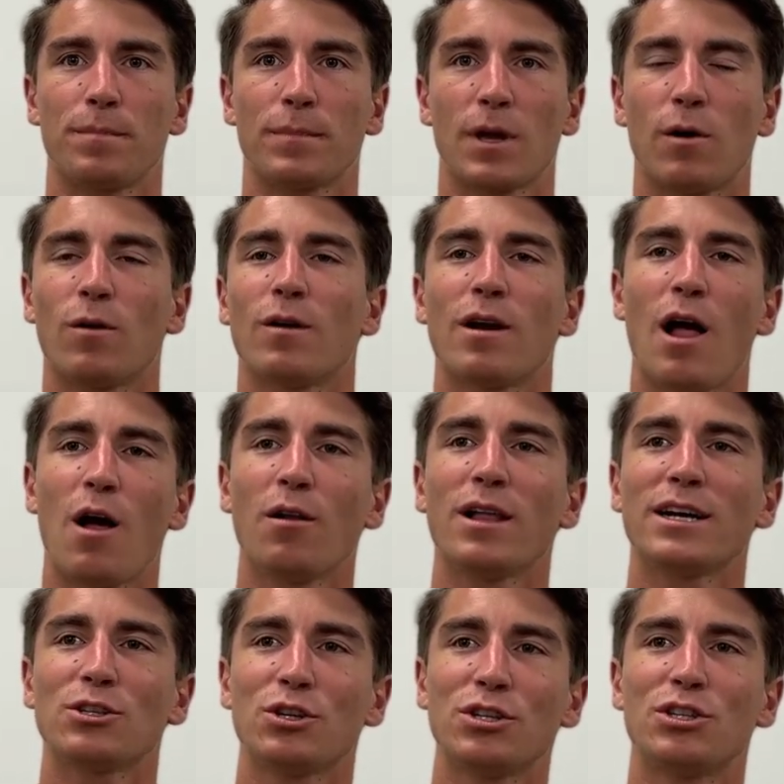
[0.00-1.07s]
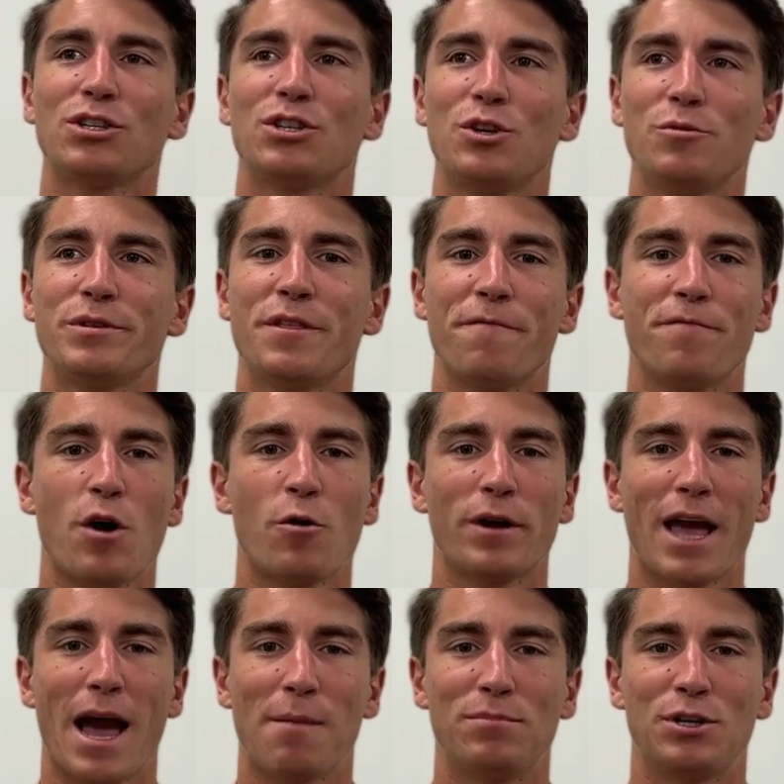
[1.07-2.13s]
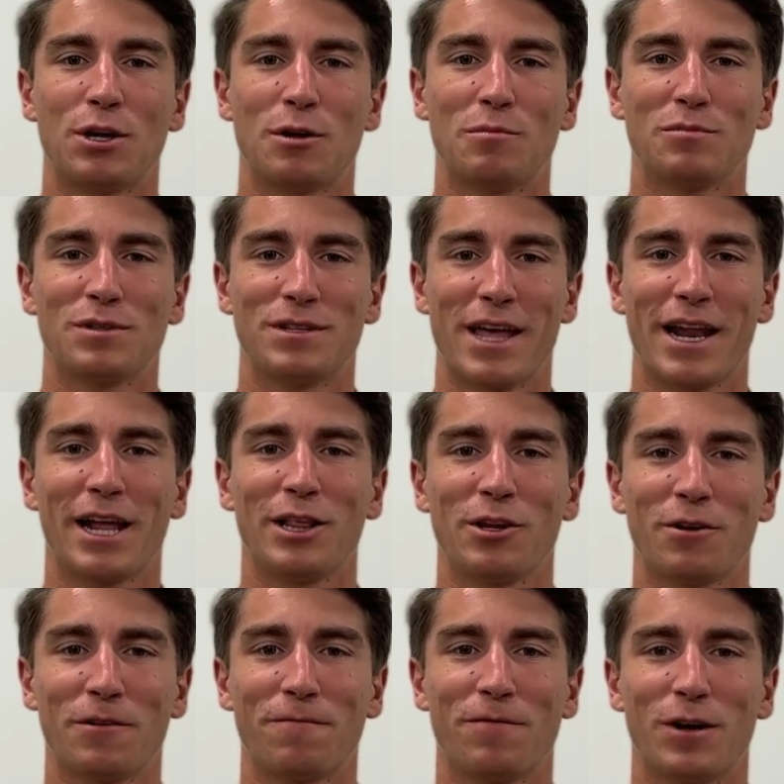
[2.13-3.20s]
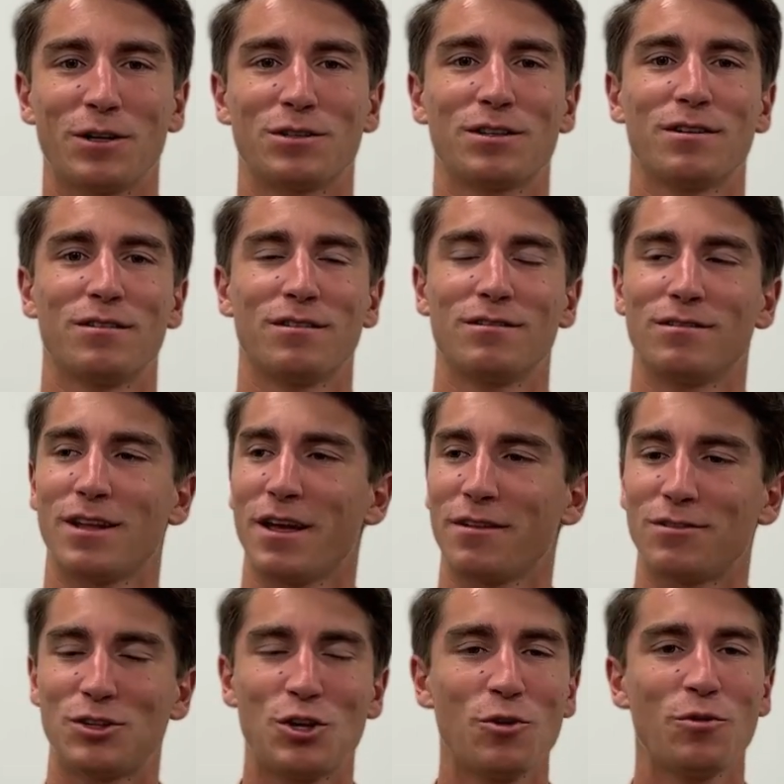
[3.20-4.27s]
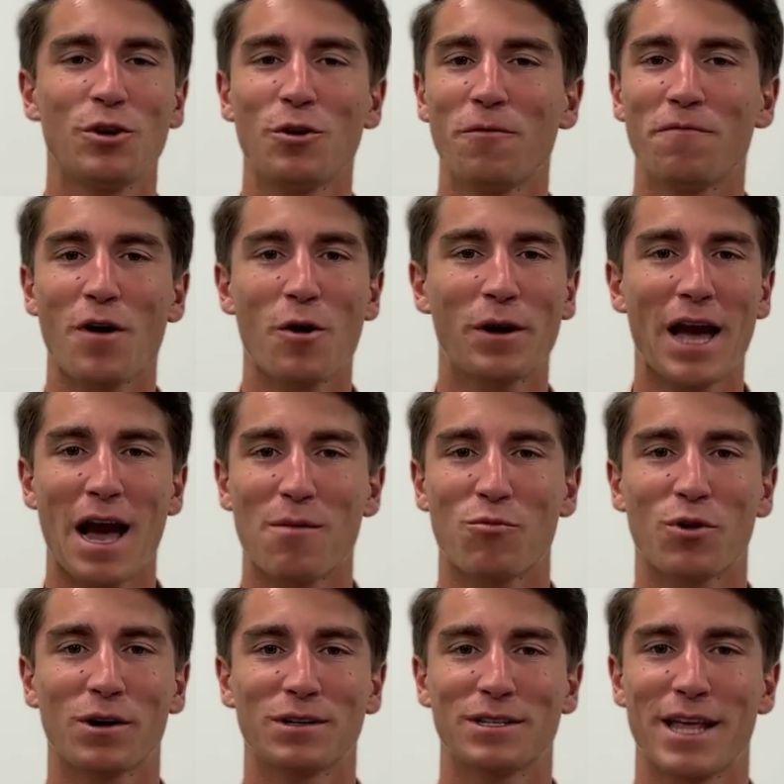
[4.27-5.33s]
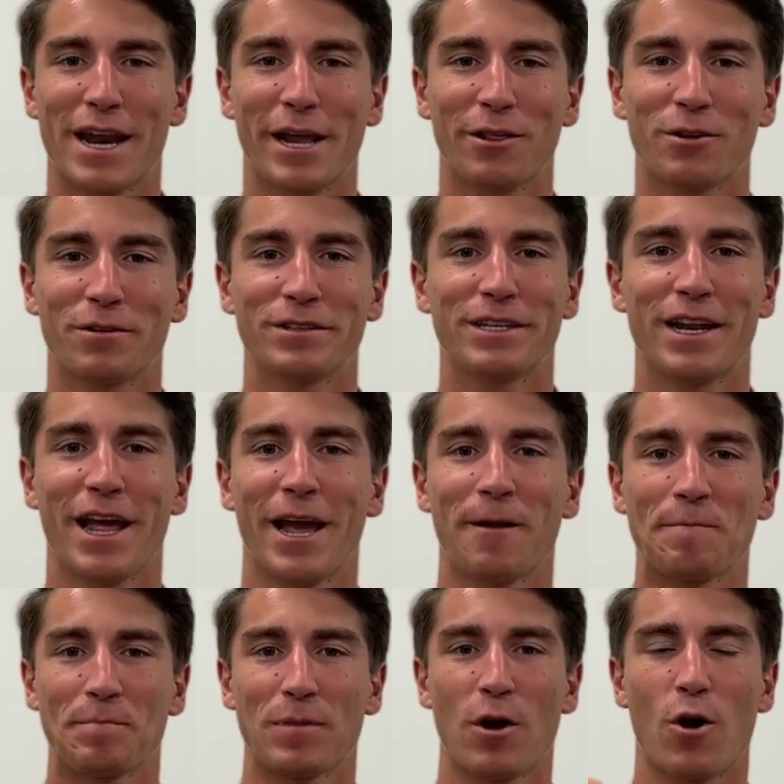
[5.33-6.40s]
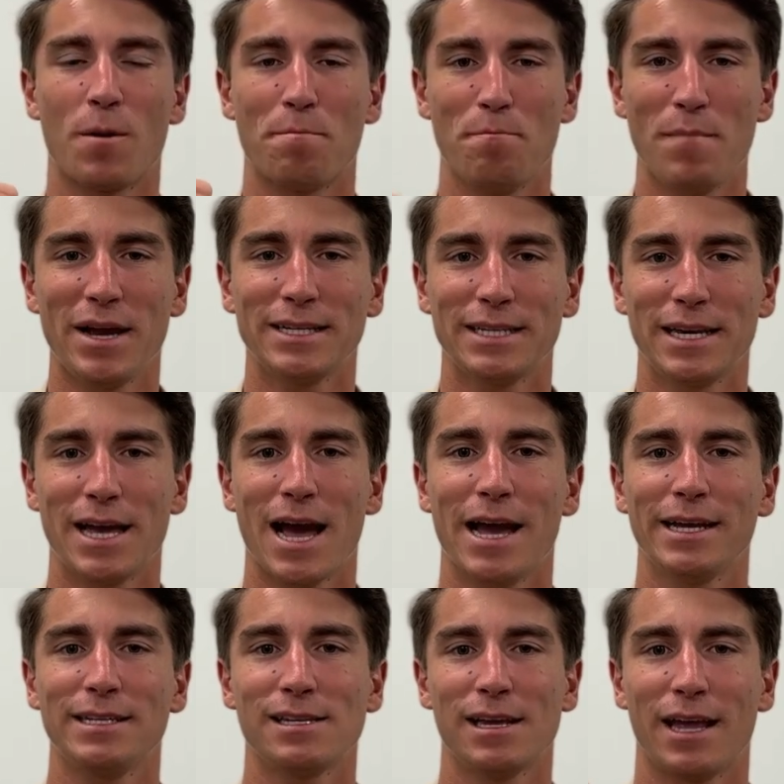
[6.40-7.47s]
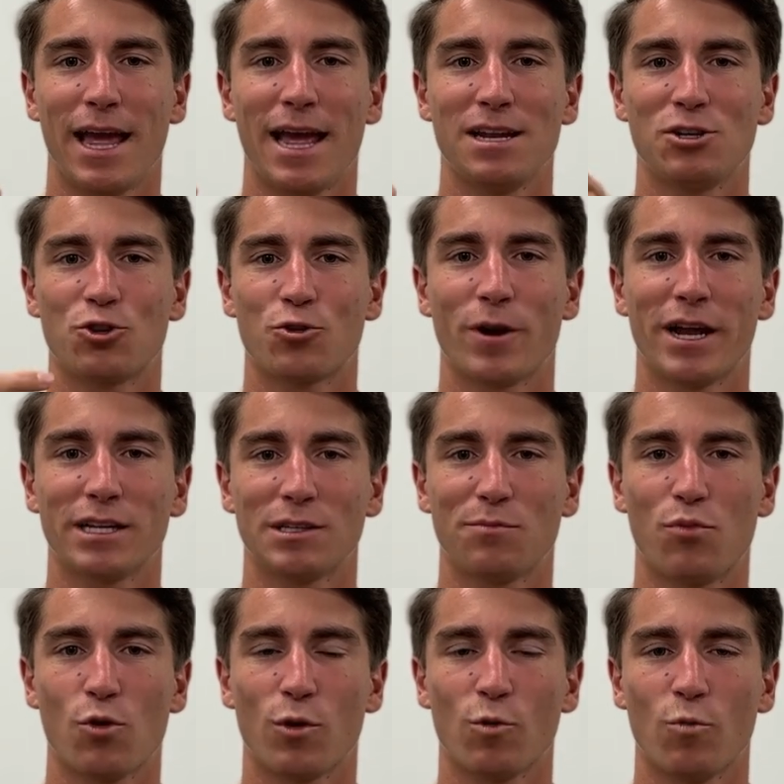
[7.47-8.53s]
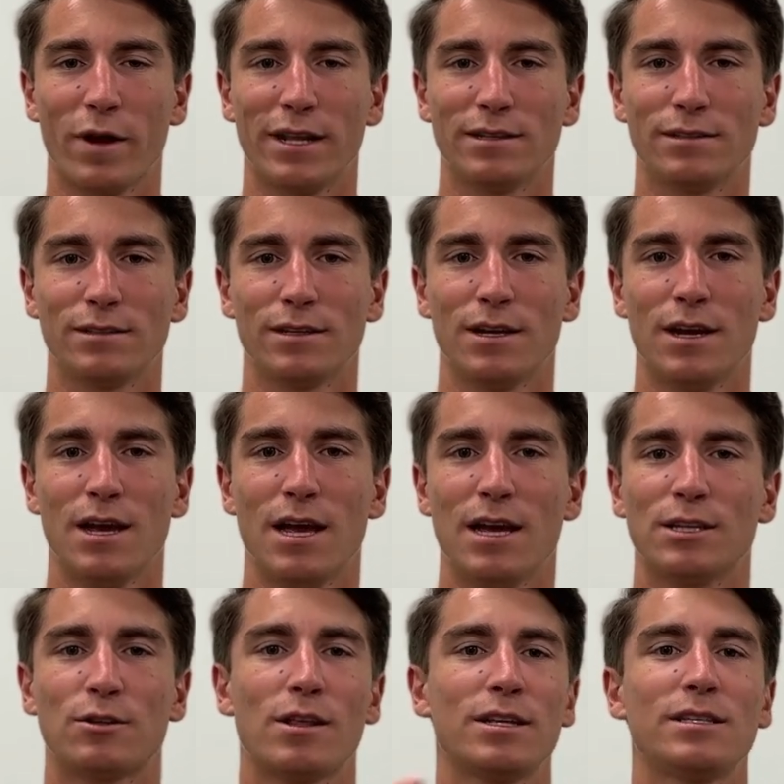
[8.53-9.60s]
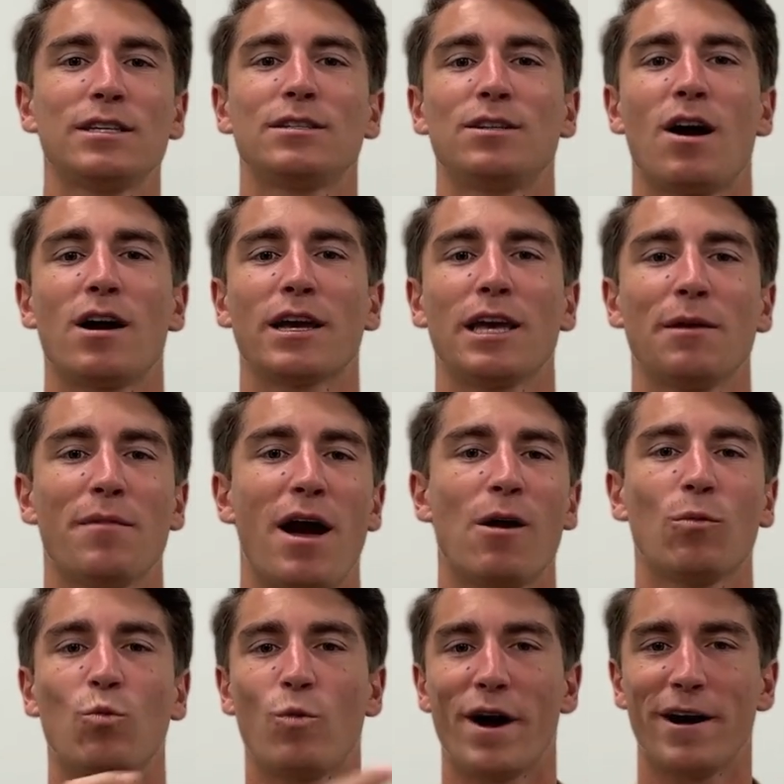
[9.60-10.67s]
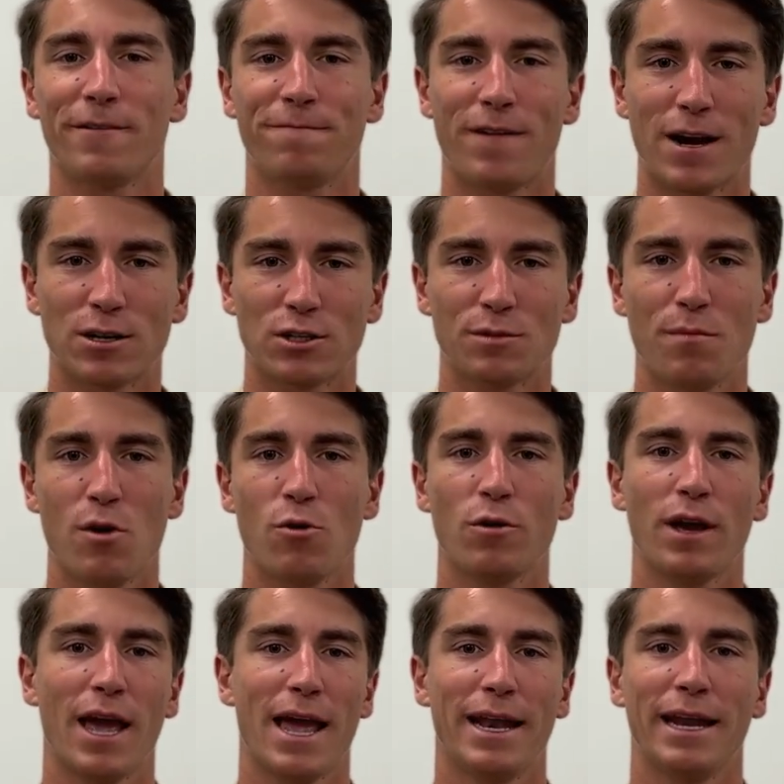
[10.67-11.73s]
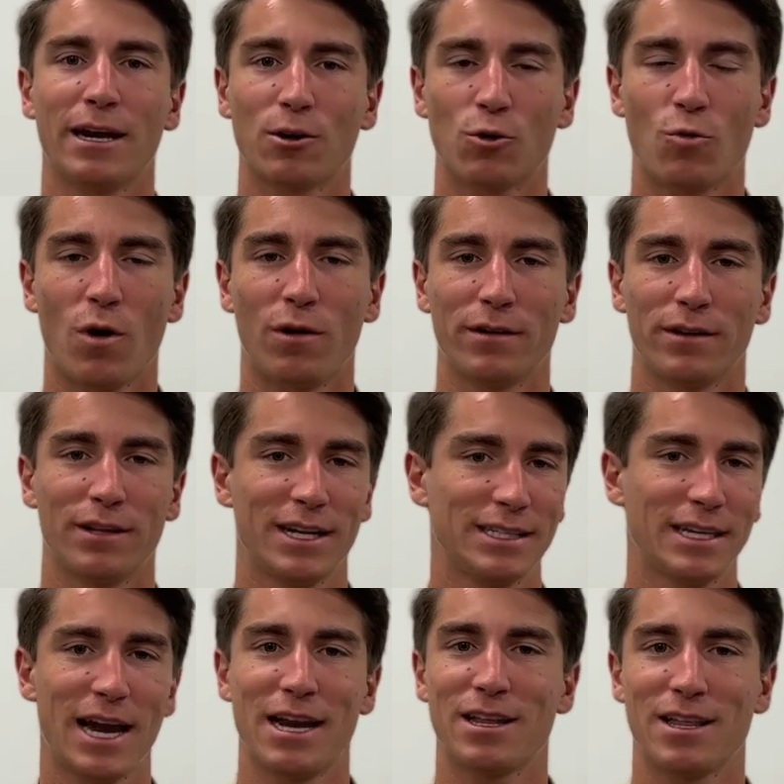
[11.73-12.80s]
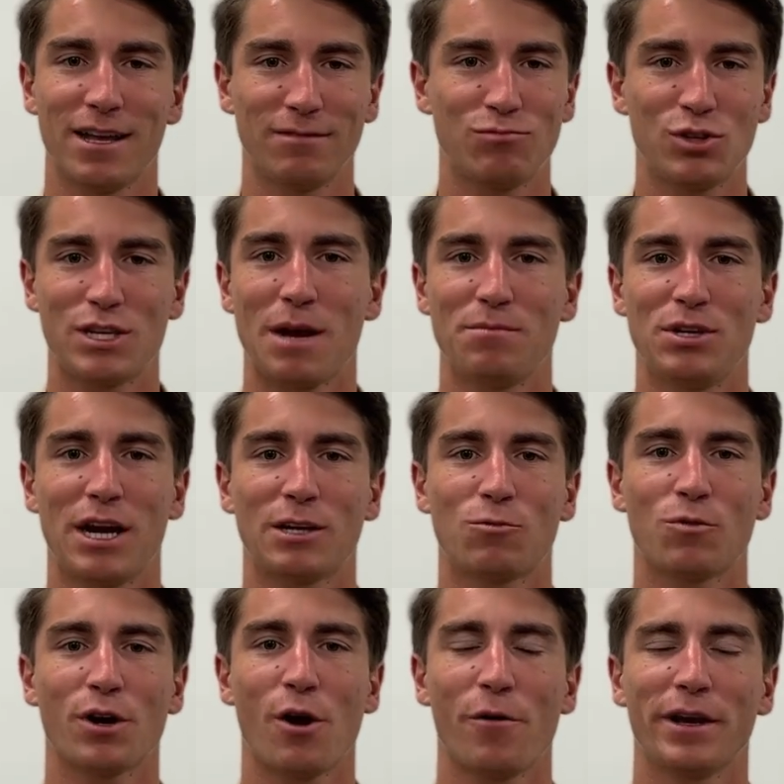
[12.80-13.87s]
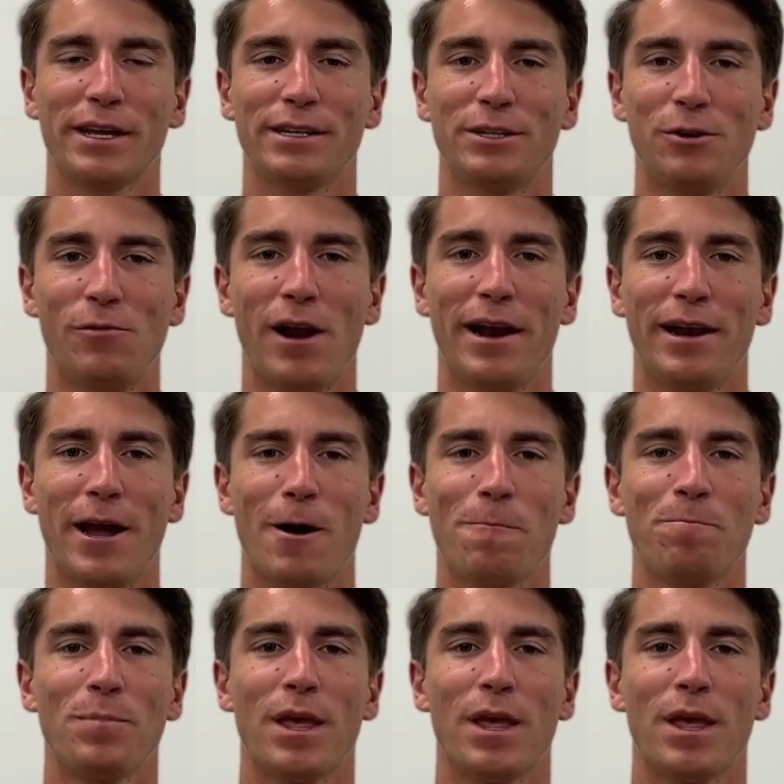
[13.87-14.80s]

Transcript: or I'll actually just use the vocab terms that I learned first. The two new vocab words that I learned today are mixing height and transport winds. So this is talking about wildfire smoke and air quality. That's kind of the subject we're going into right now.